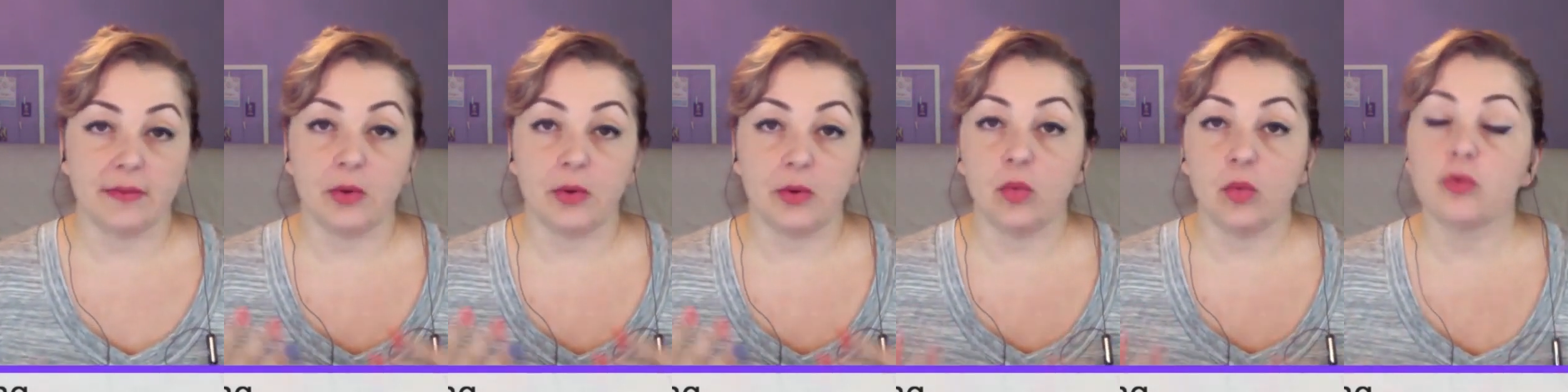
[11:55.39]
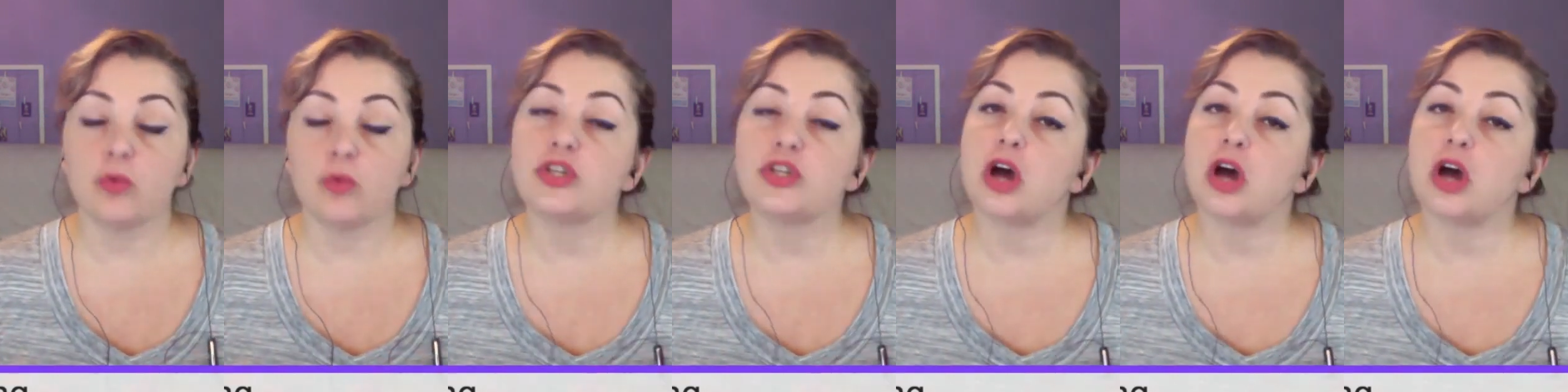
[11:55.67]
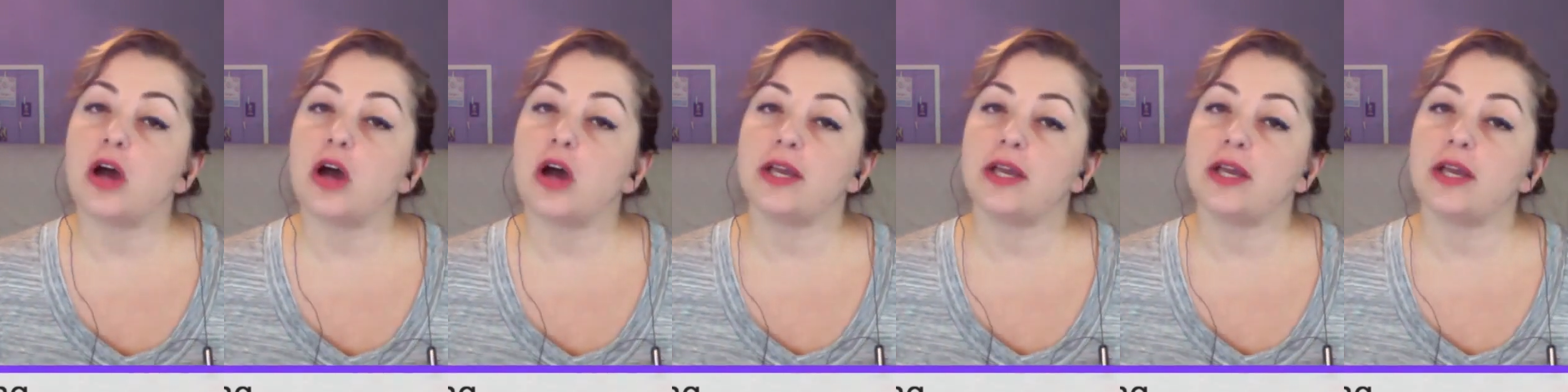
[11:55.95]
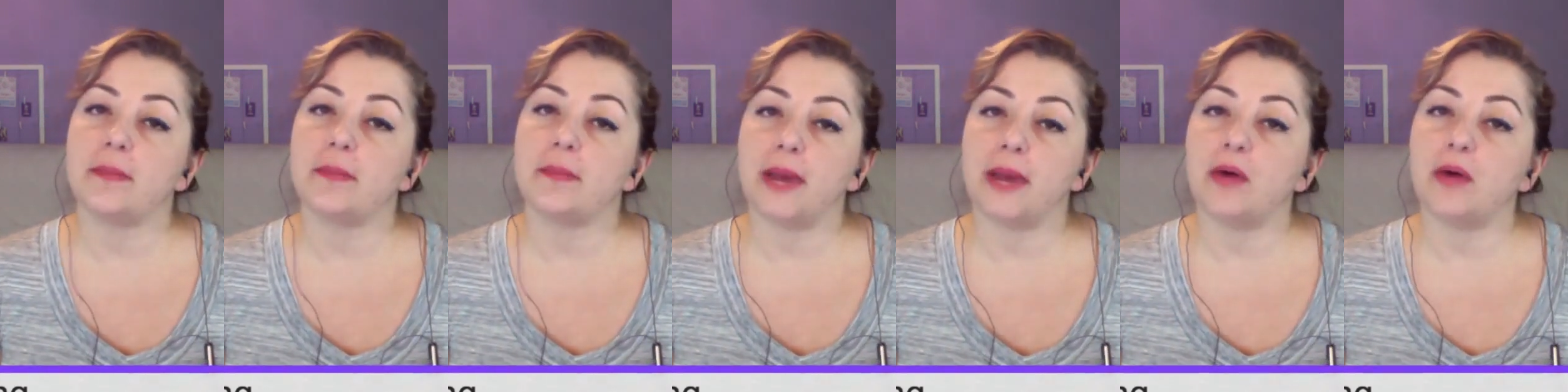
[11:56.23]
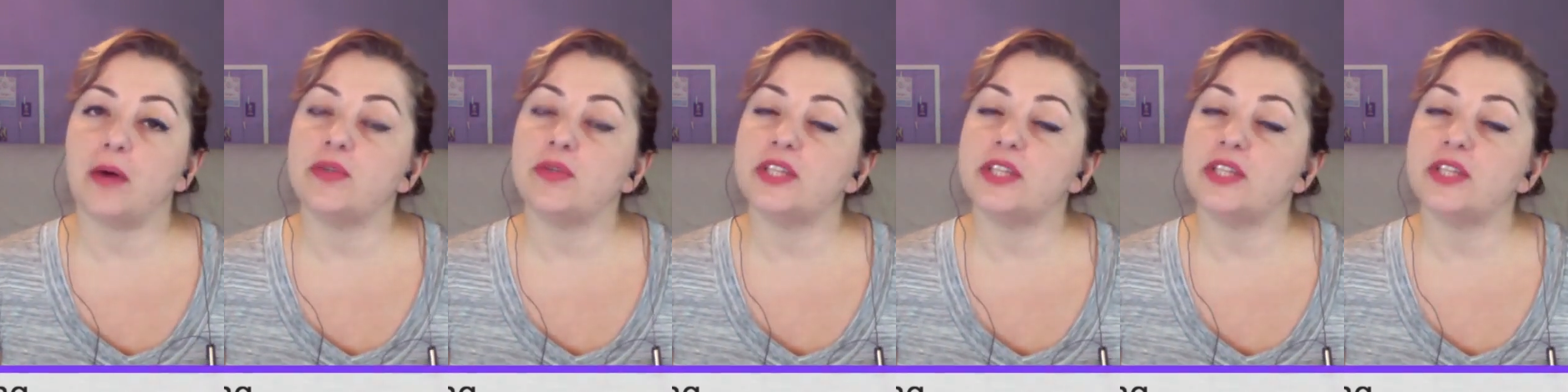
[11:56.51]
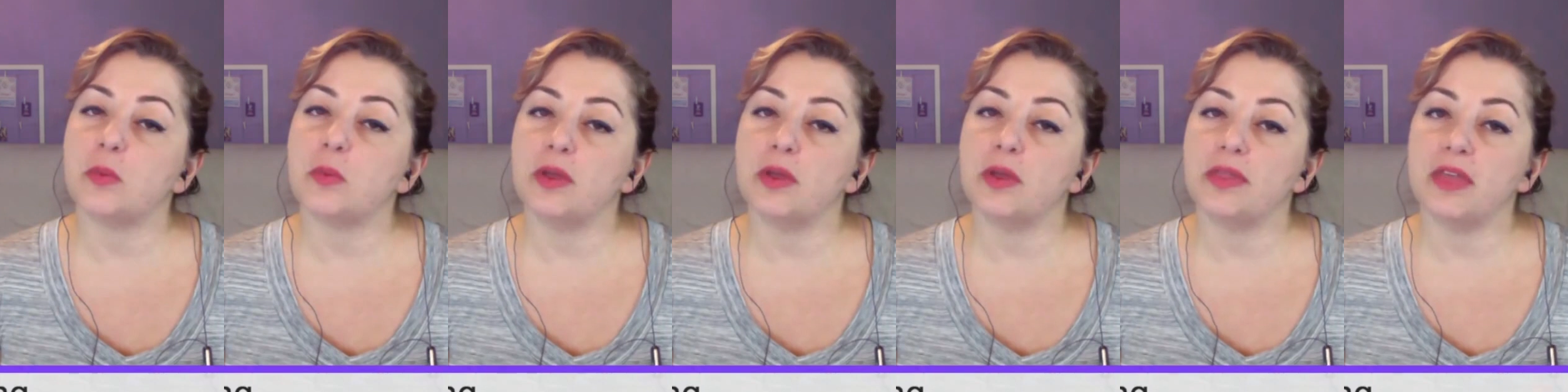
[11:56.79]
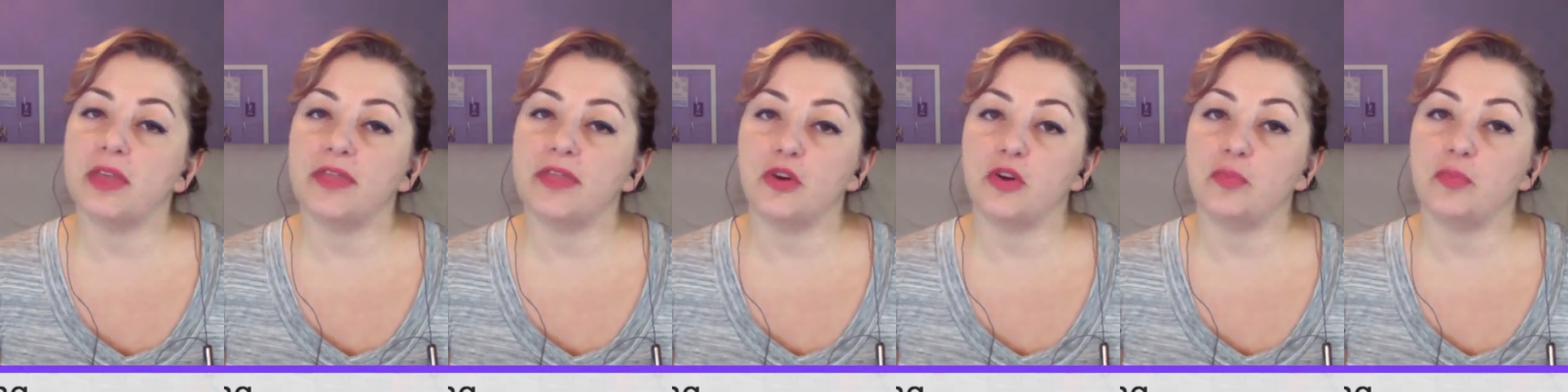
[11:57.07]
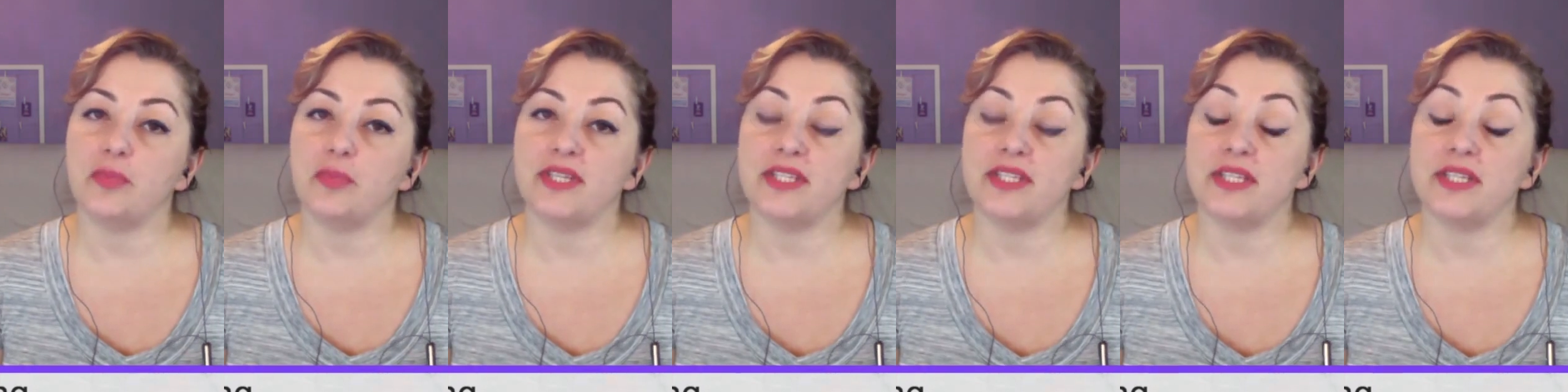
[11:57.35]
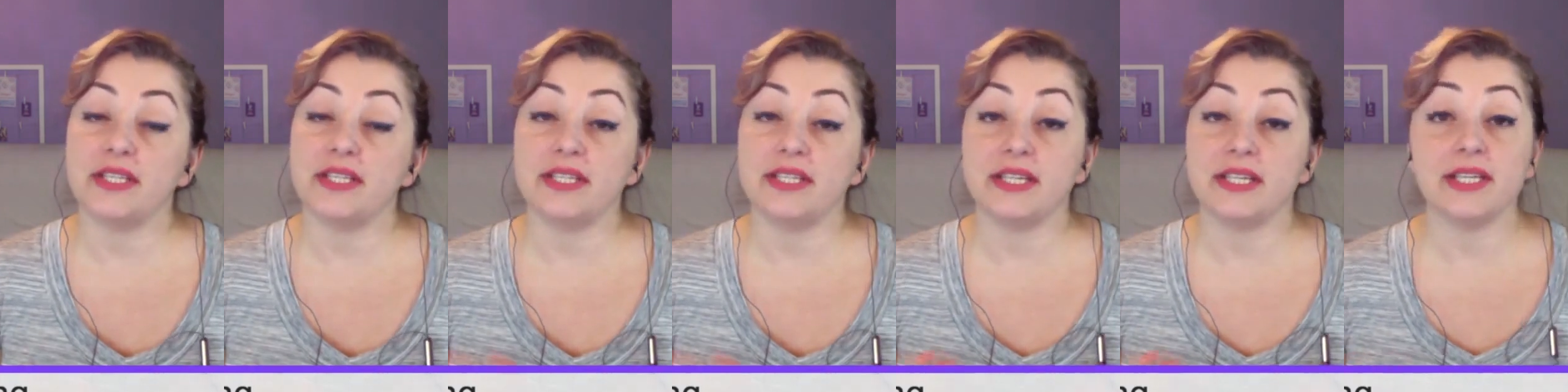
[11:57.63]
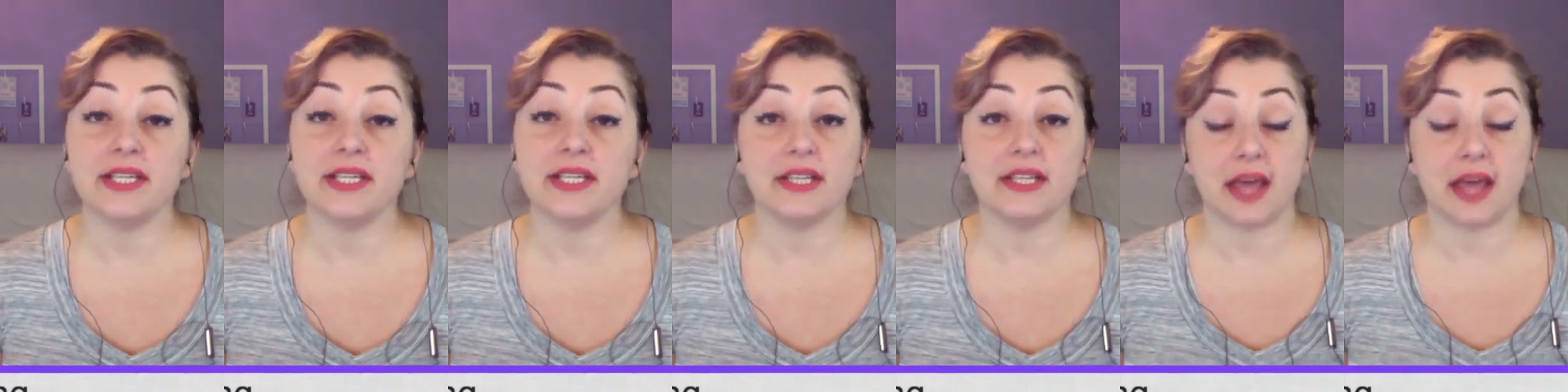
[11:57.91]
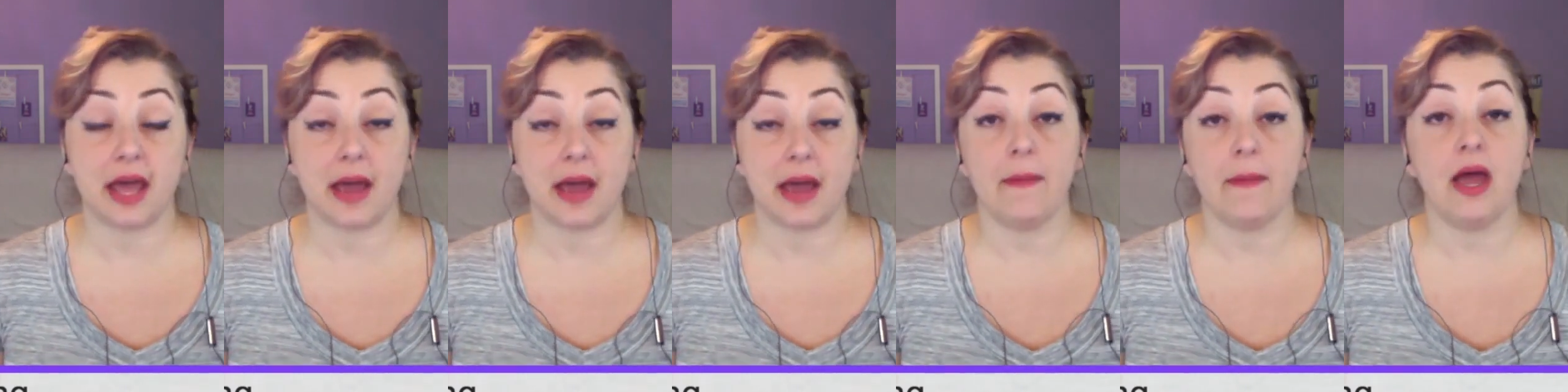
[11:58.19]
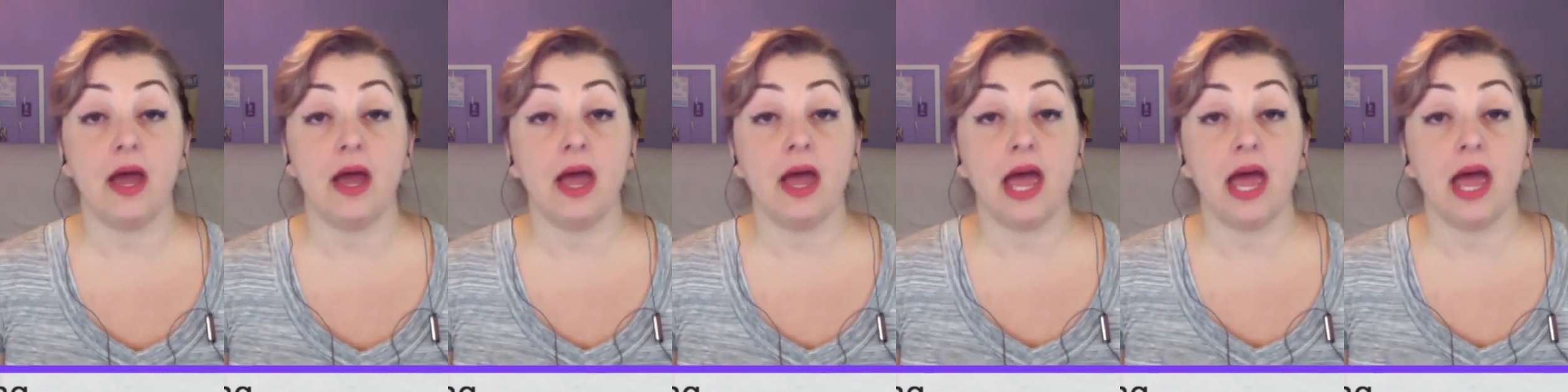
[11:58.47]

But when we're talking about someone that their business is them